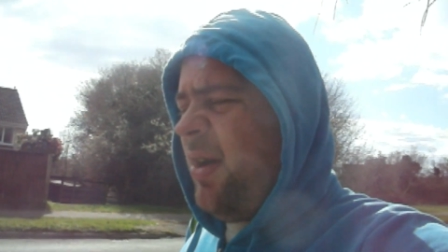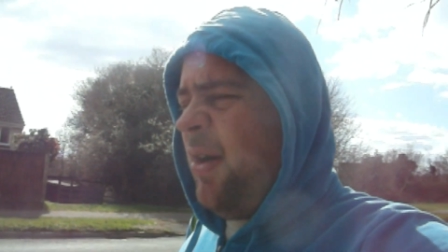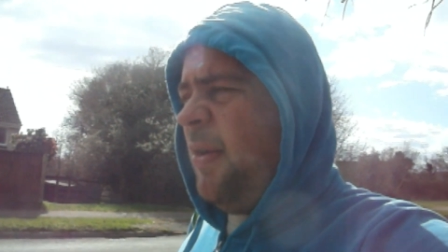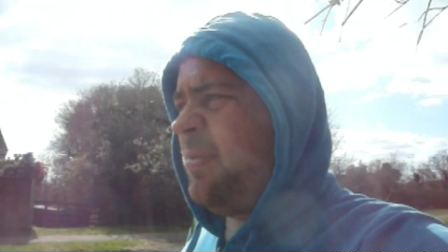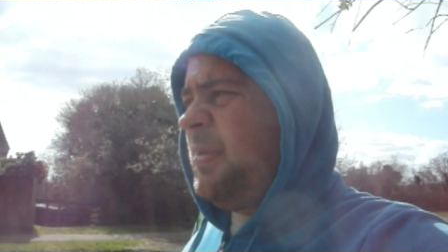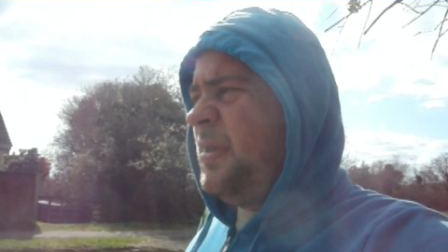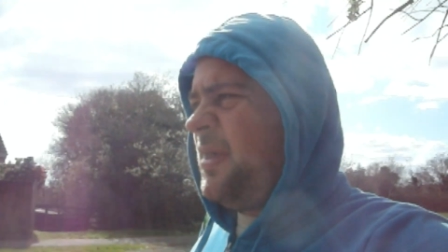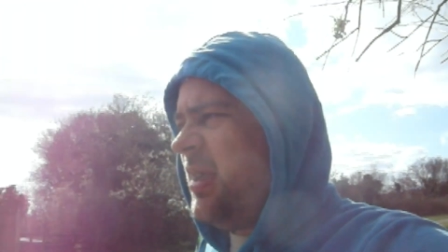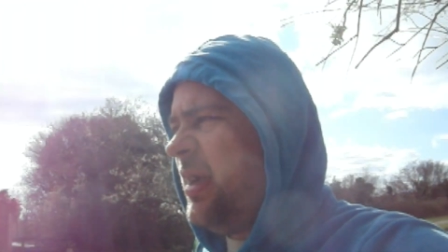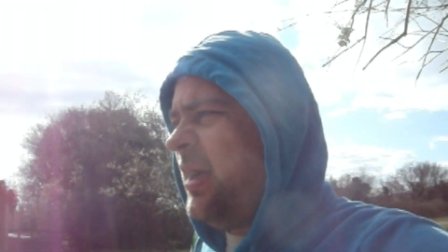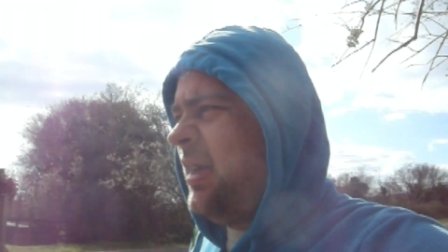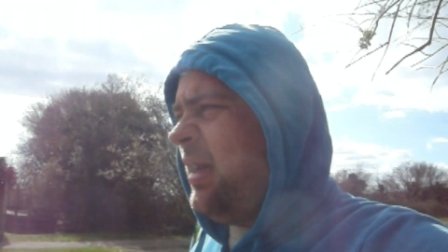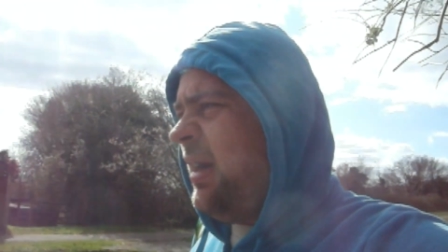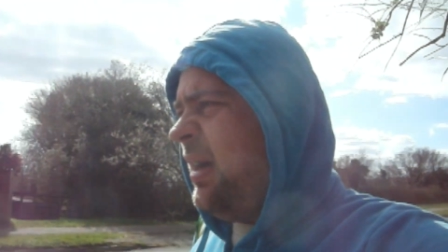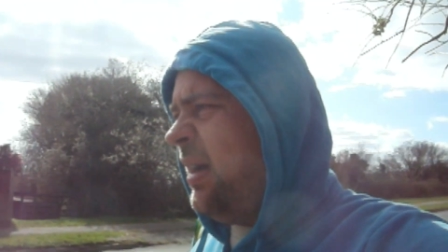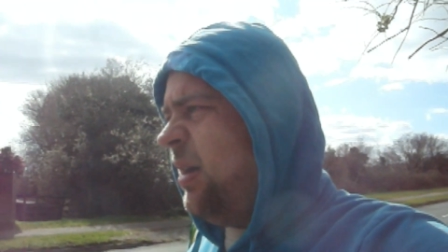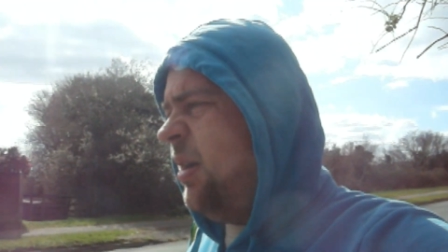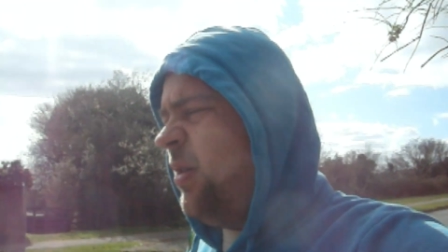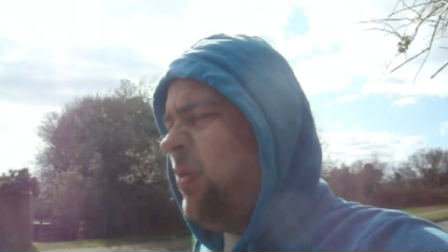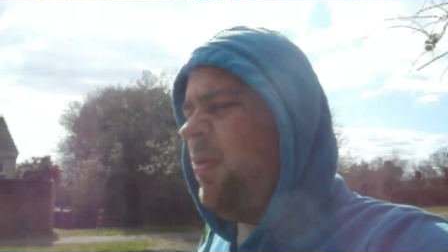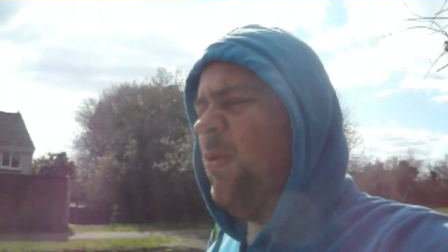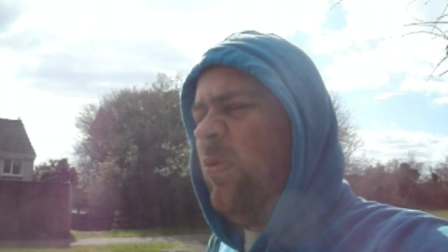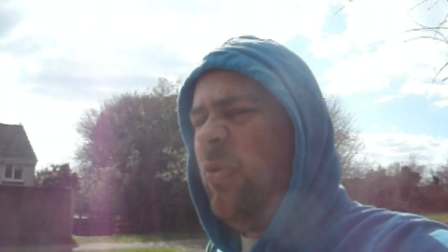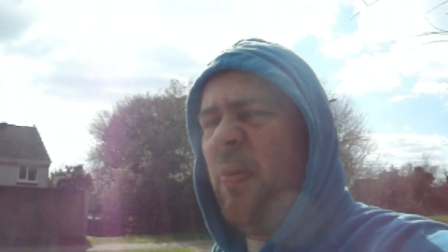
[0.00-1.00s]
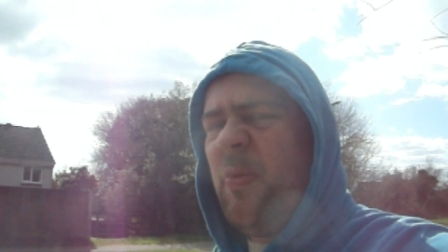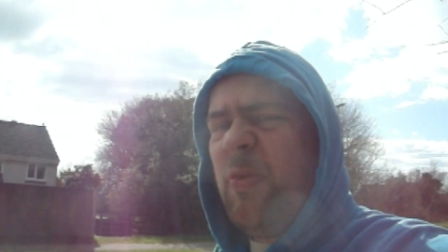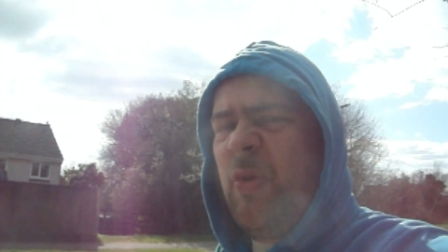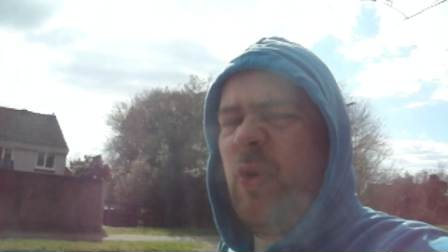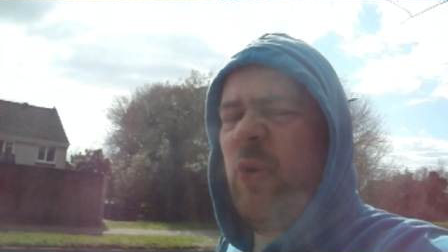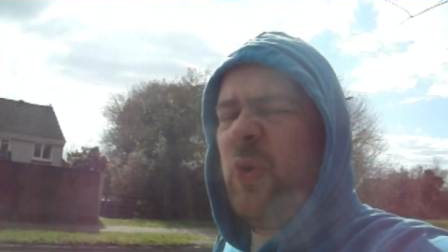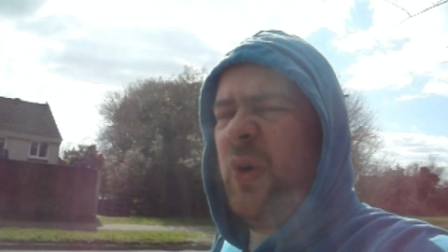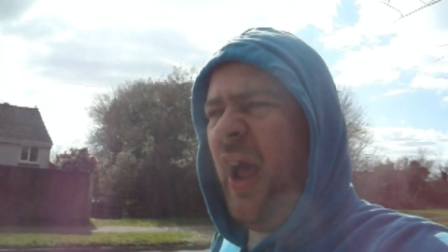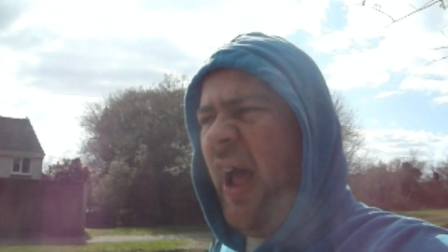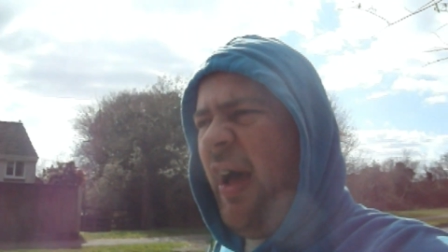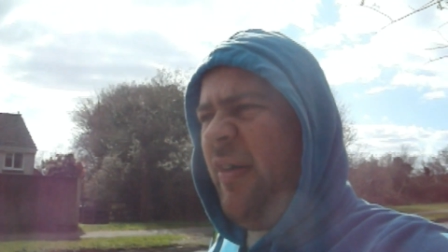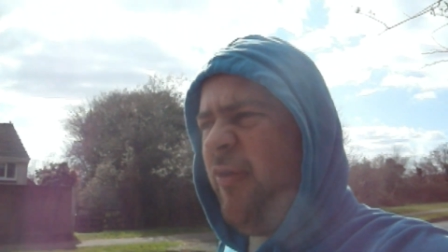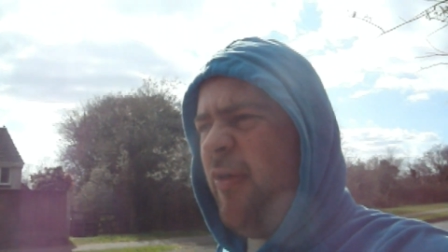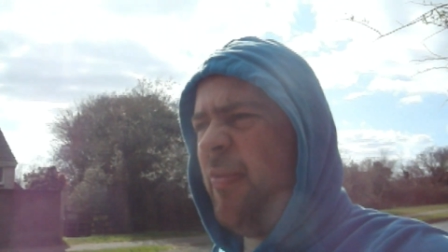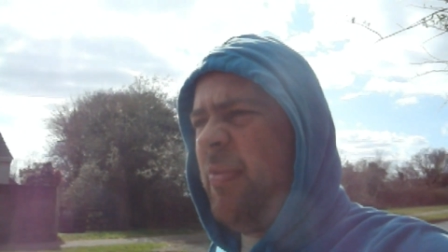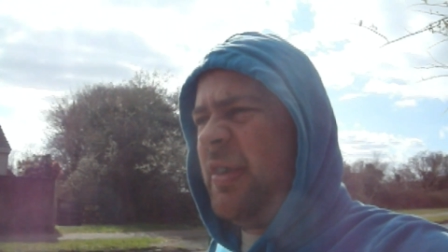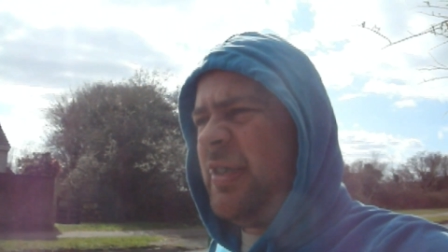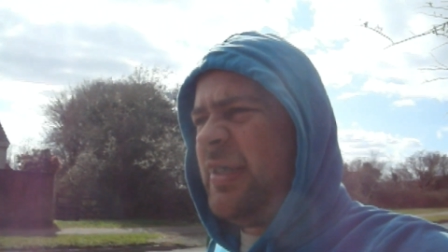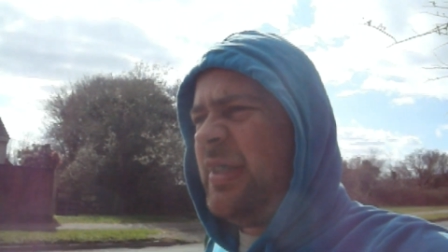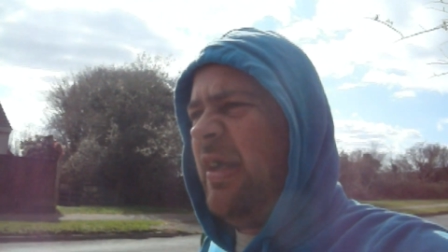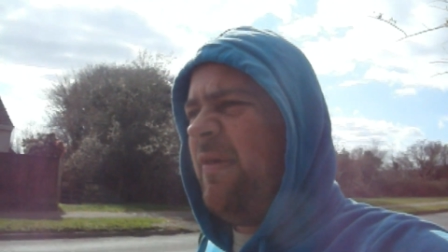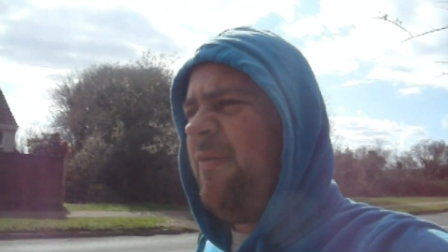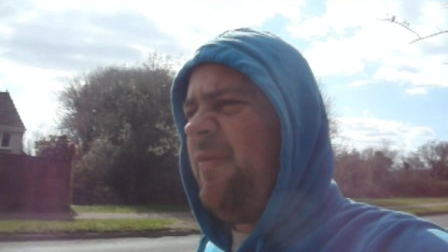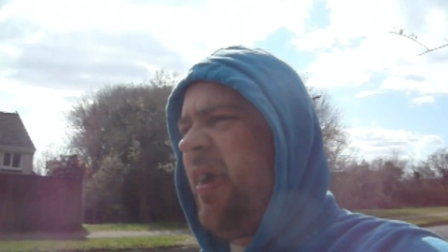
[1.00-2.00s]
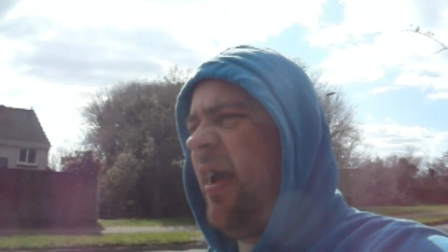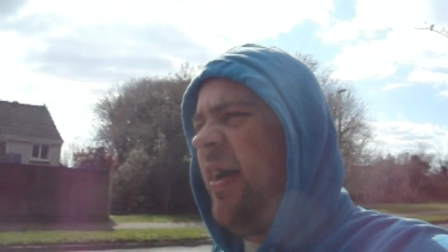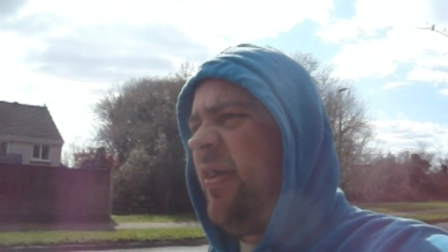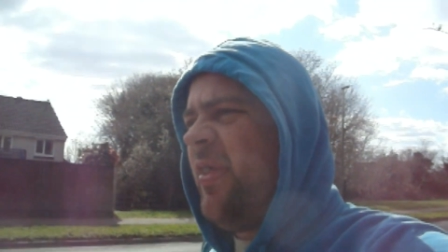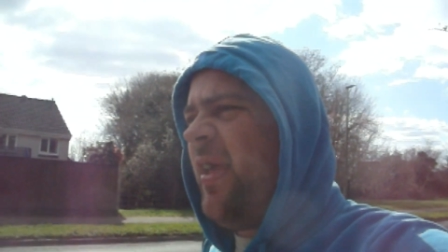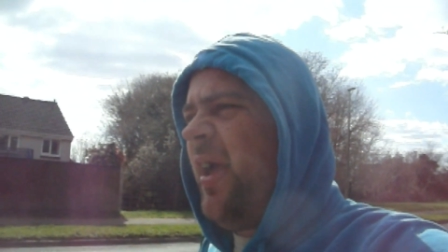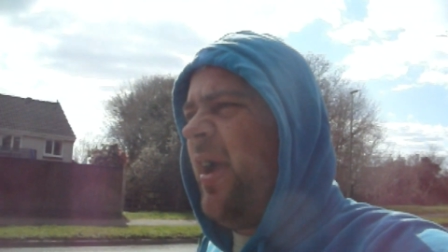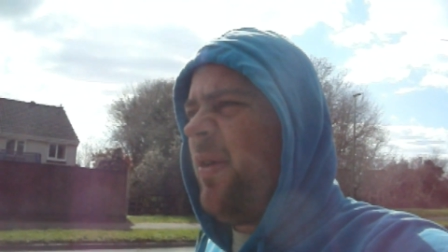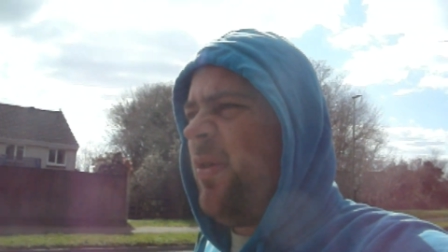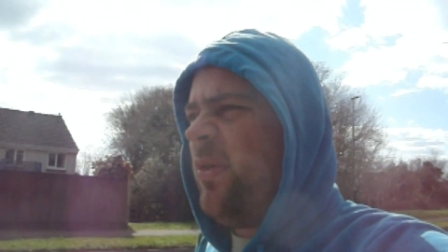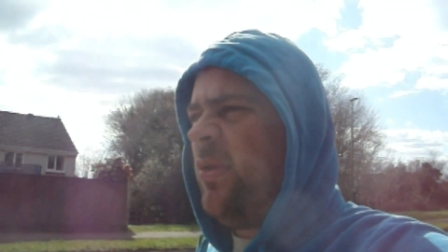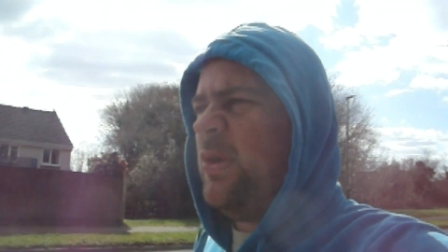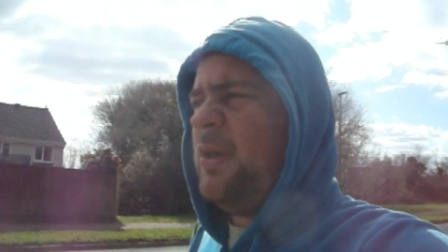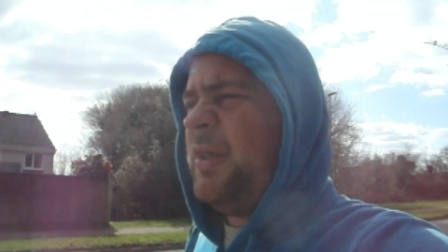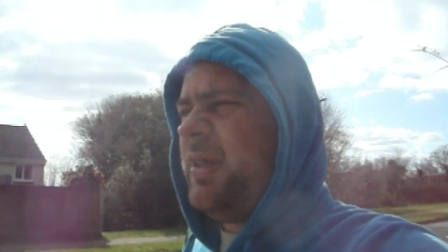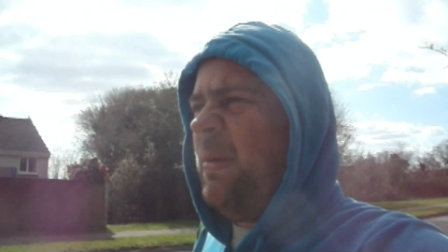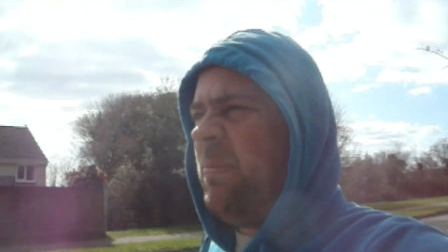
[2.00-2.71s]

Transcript: Obviously, a woman called Heather must live down there or